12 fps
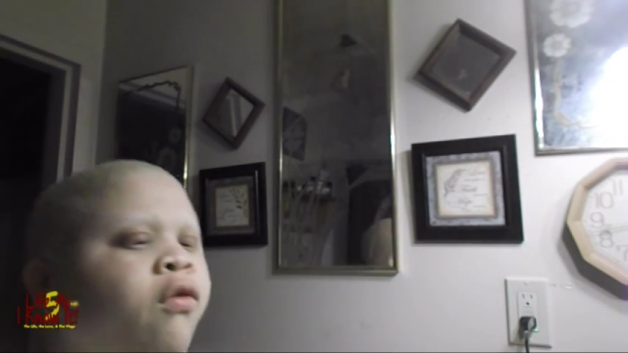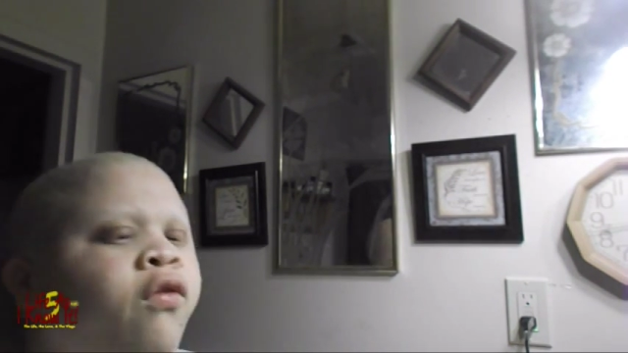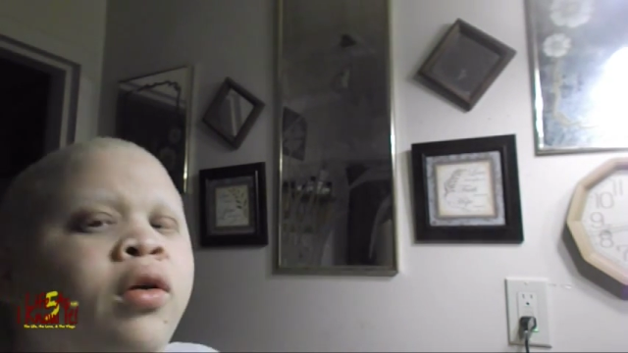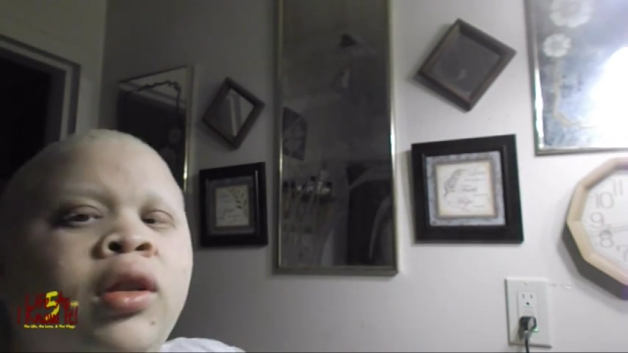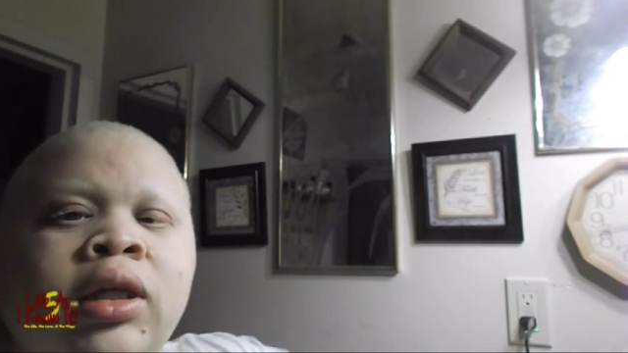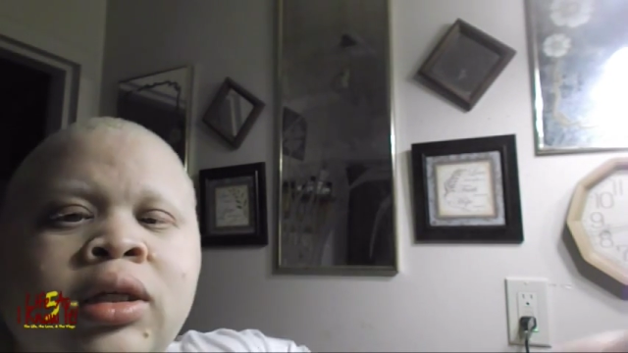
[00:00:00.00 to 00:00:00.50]

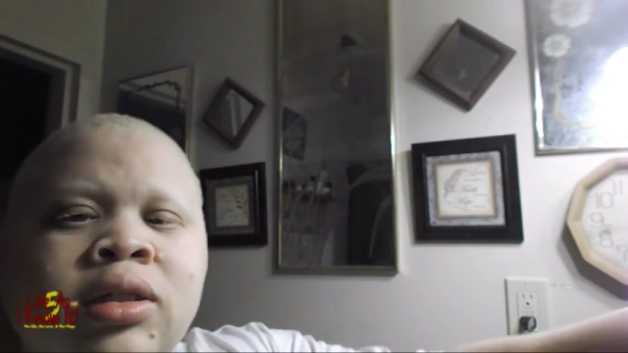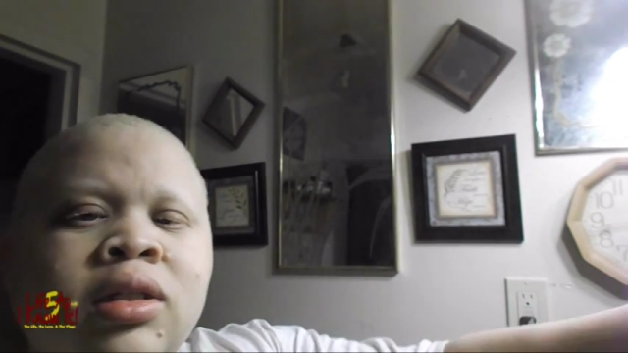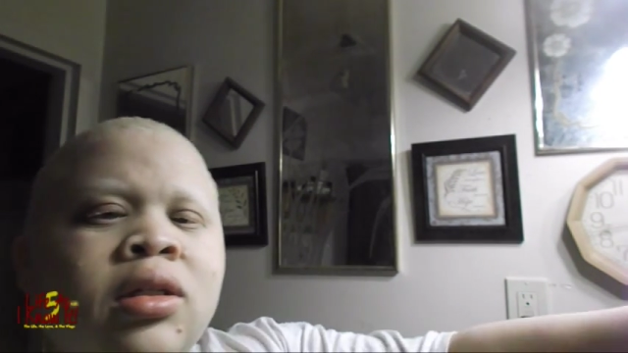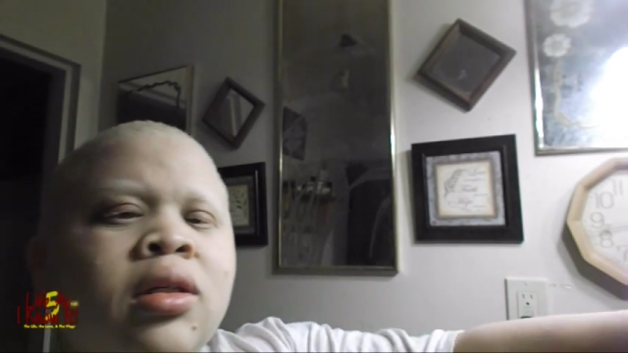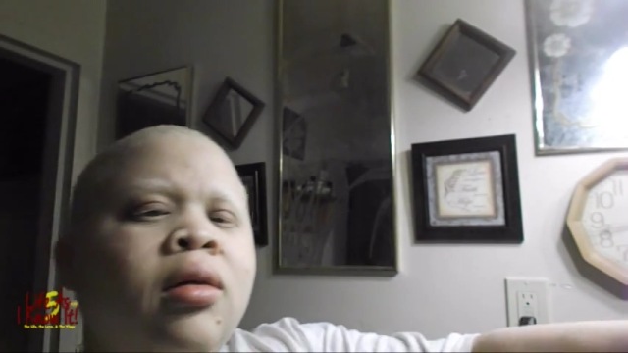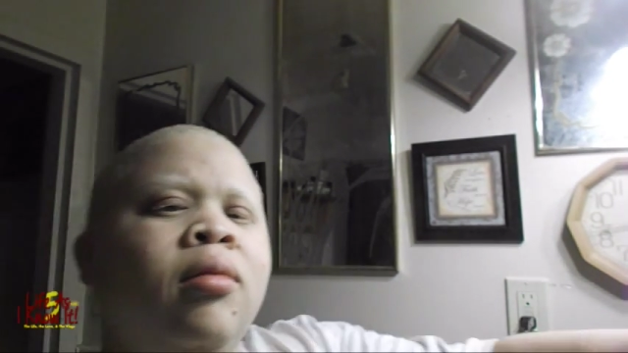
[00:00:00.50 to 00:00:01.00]
for
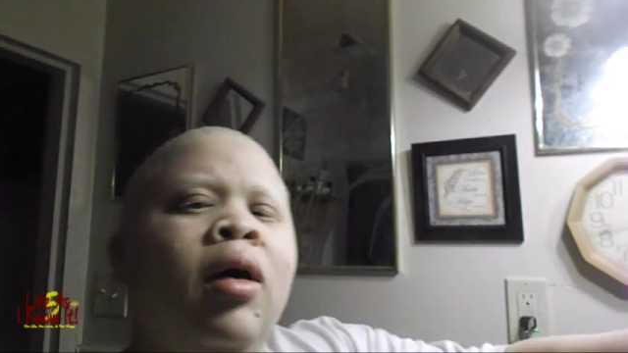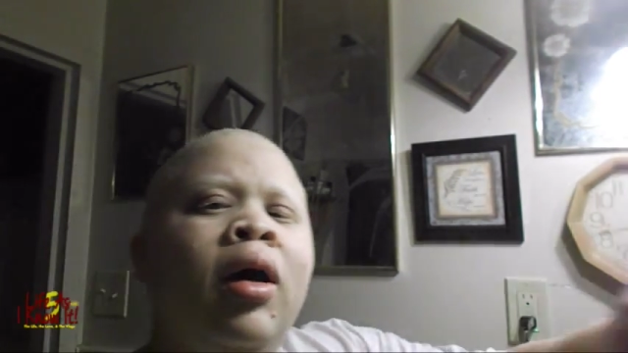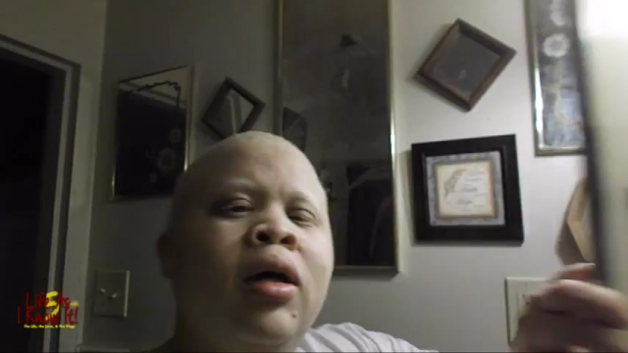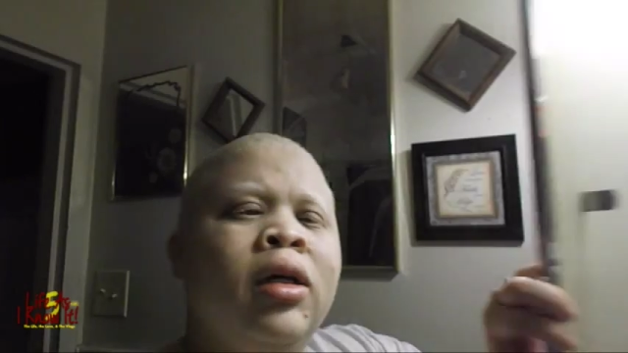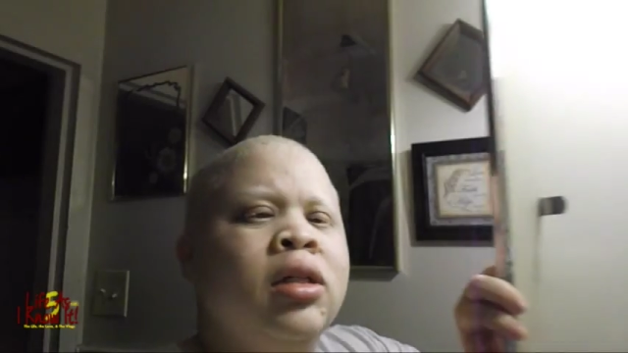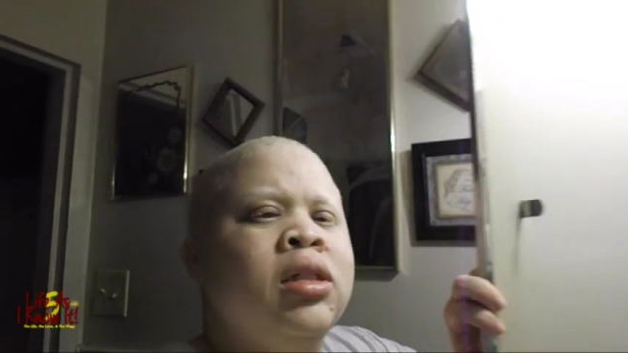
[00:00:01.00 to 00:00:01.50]
this
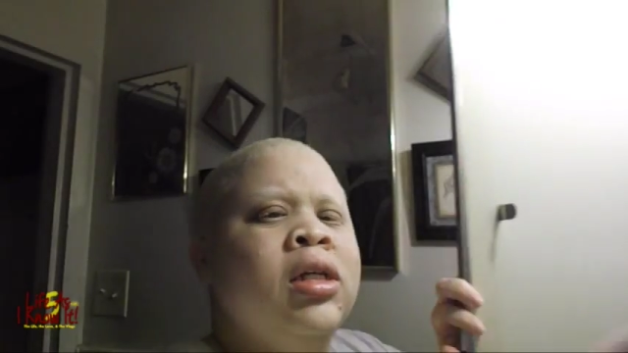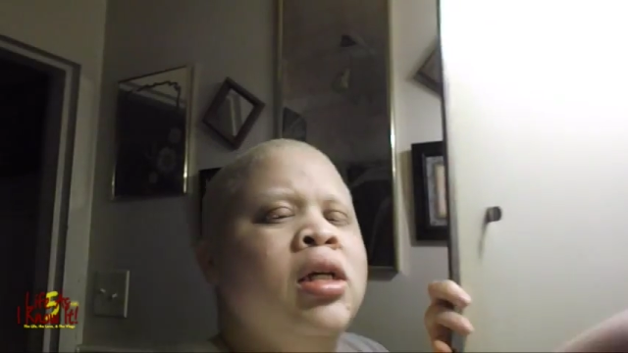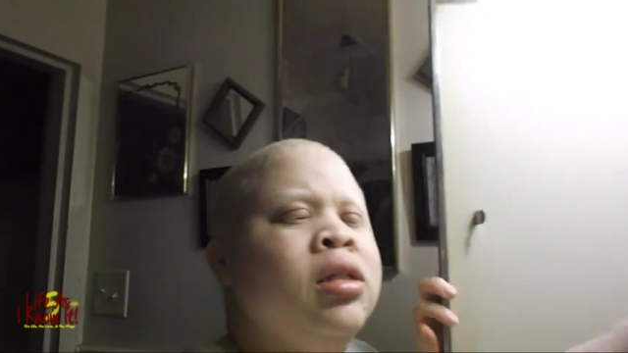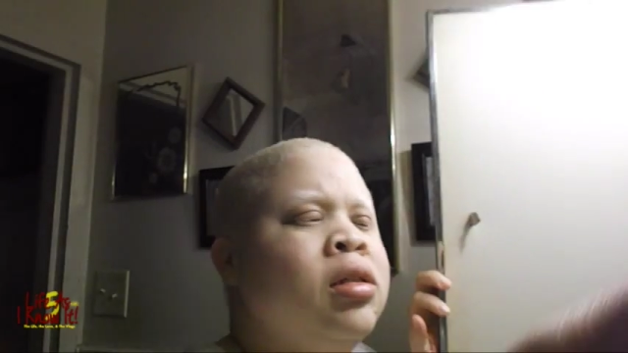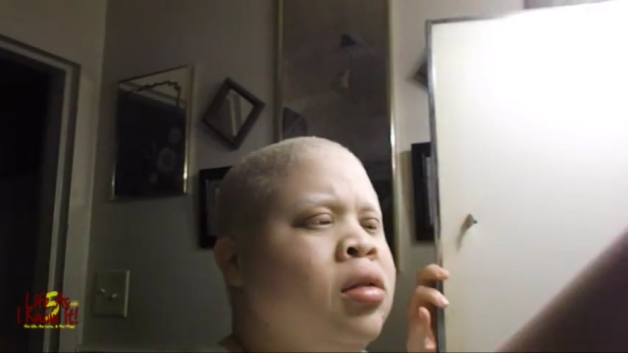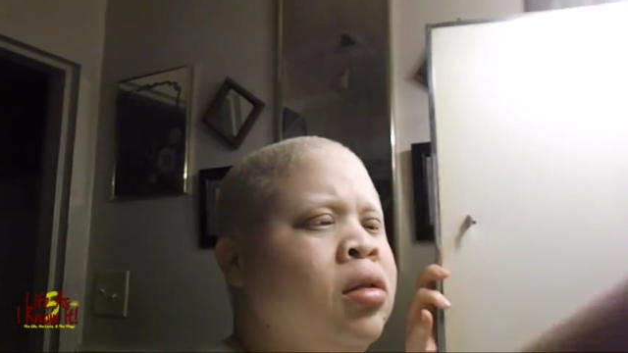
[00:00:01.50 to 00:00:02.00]
uh,
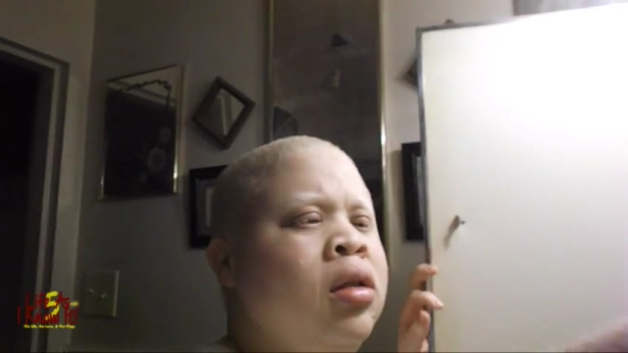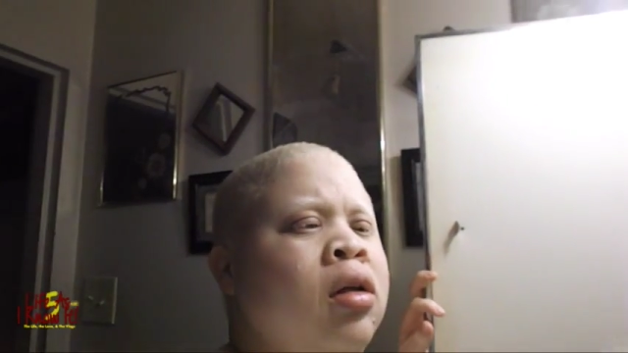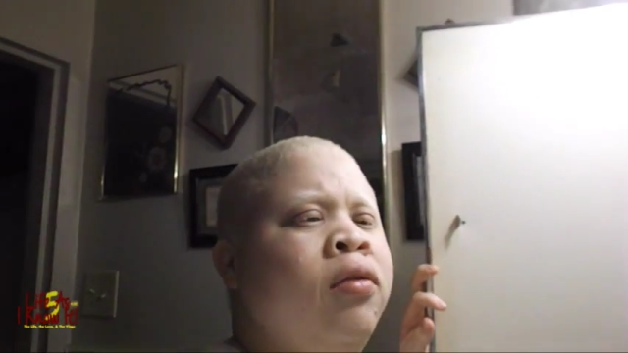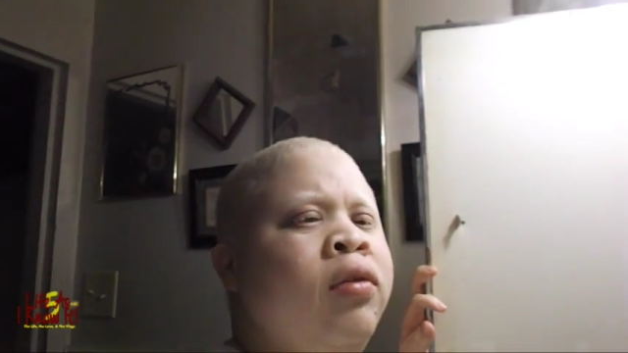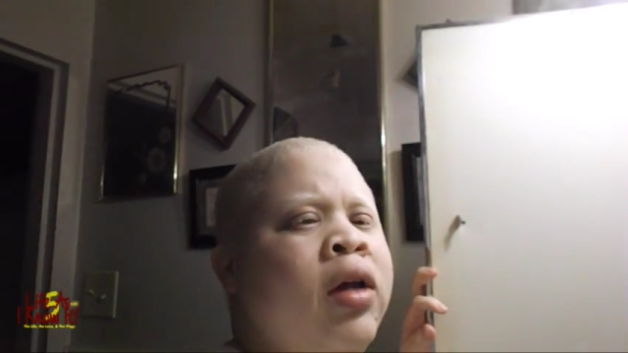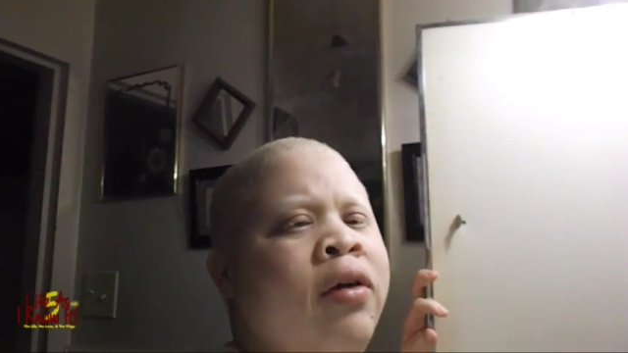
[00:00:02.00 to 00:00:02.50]
season
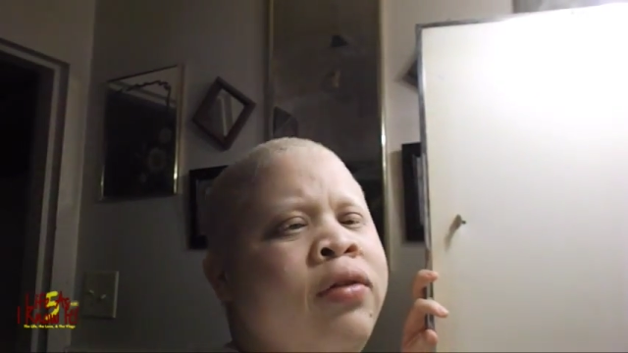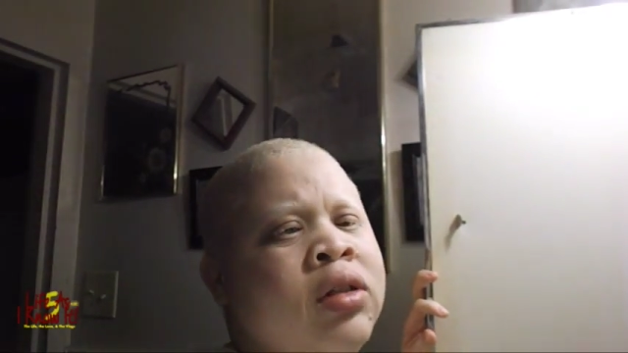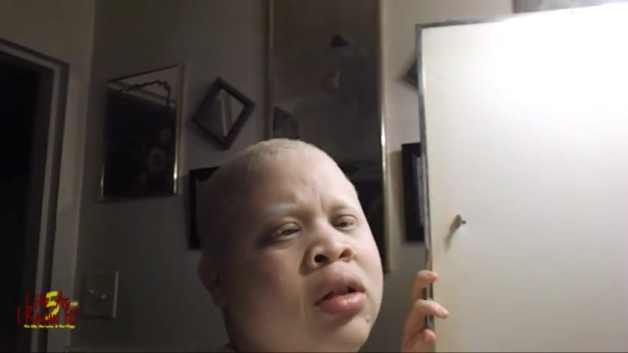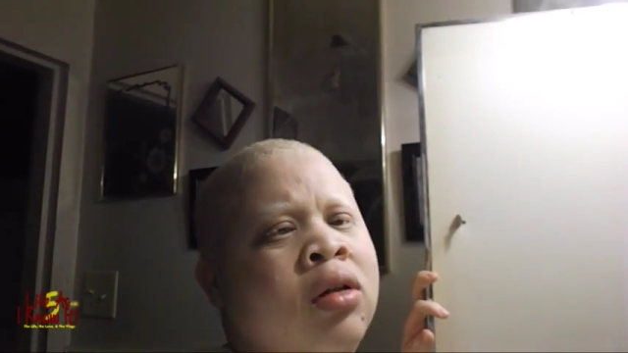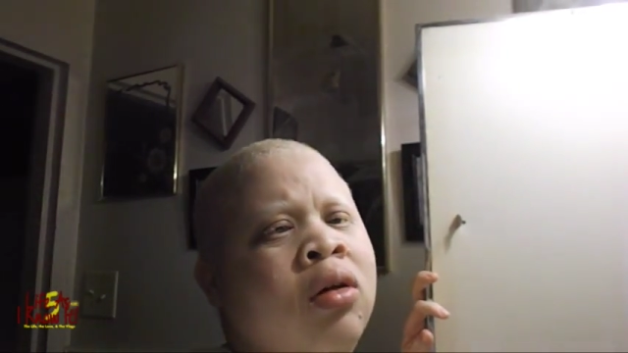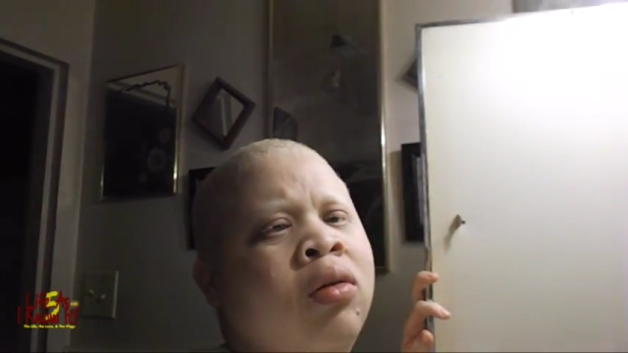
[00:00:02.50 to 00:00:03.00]
here of Life As
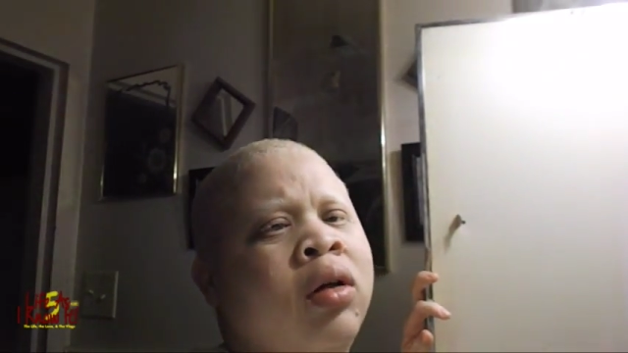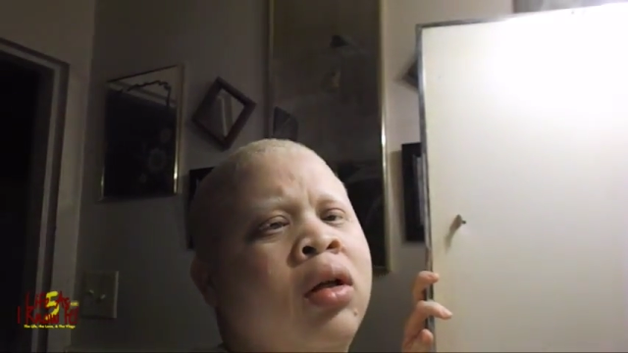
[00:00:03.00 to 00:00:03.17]
I Know It.